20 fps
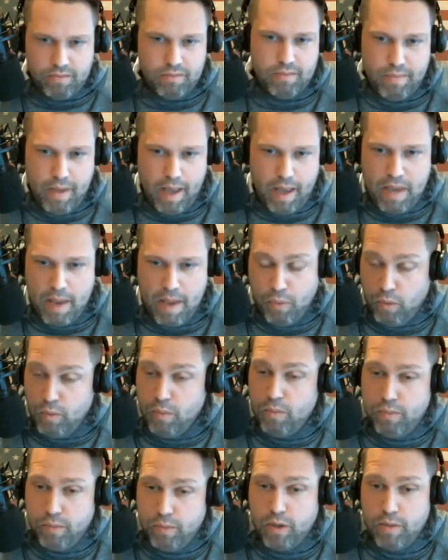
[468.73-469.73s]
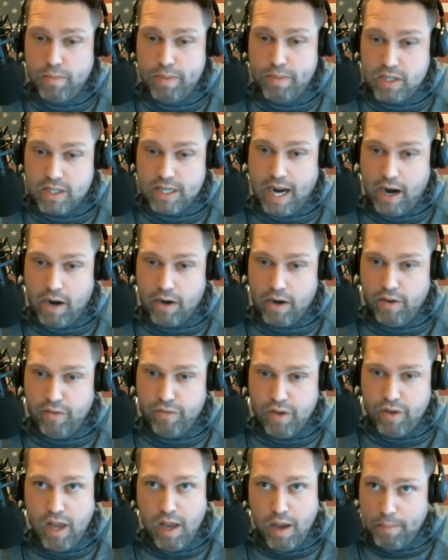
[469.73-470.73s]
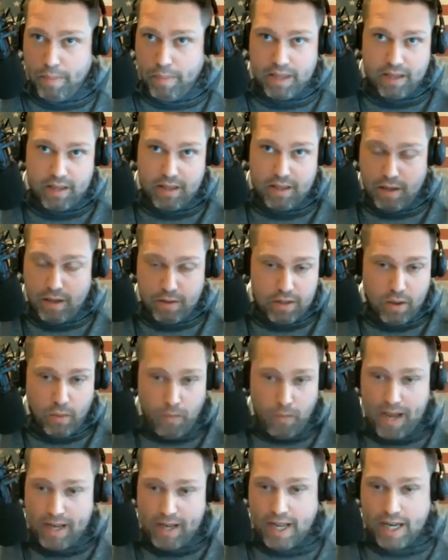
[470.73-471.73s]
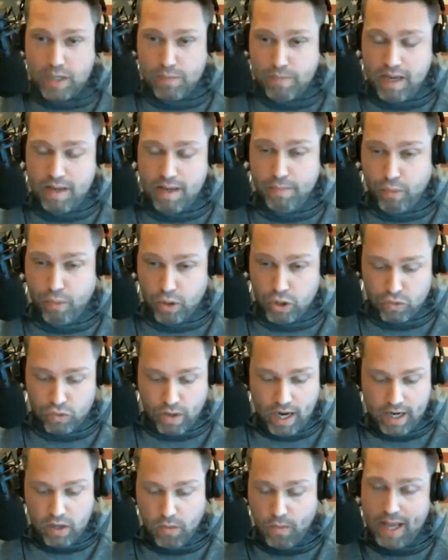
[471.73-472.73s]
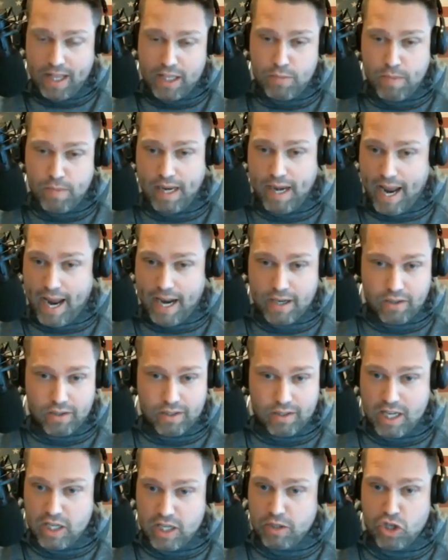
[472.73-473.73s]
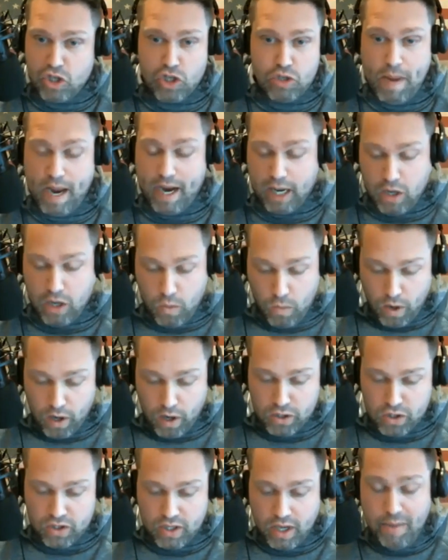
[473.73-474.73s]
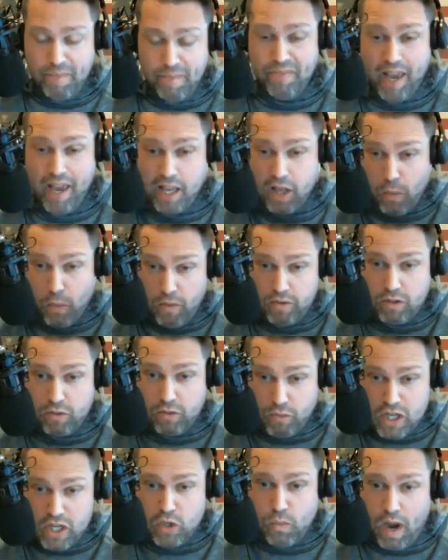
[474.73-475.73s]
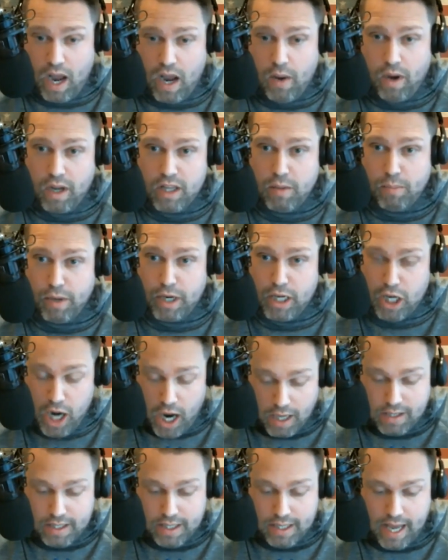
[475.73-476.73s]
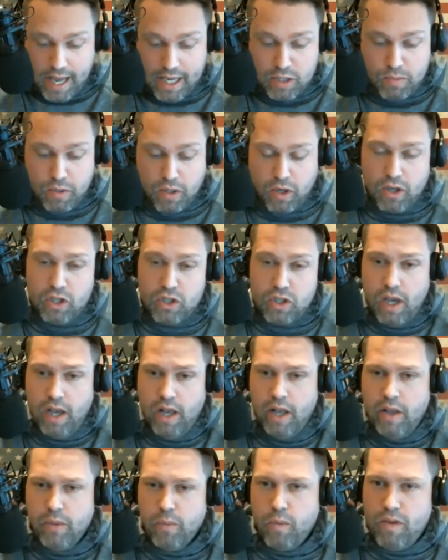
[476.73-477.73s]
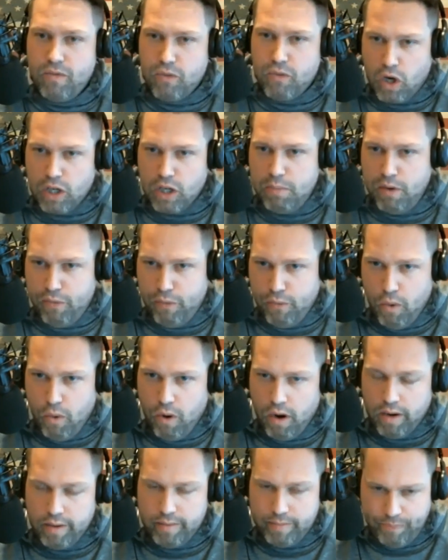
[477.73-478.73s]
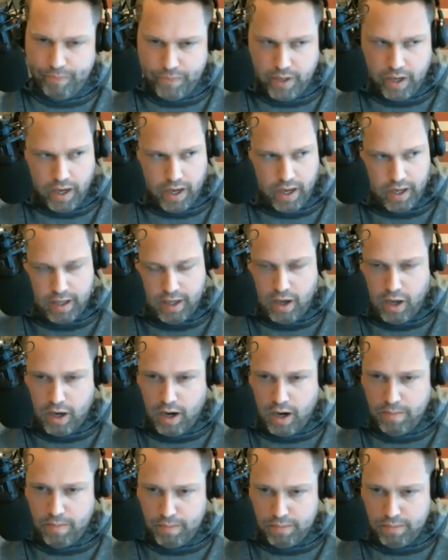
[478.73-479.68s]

that people could be scared of, but the way that it's being portrayed, the way it's being handled is just making it worse. And the reason why I wanted to bring you on today is because we've talked before on our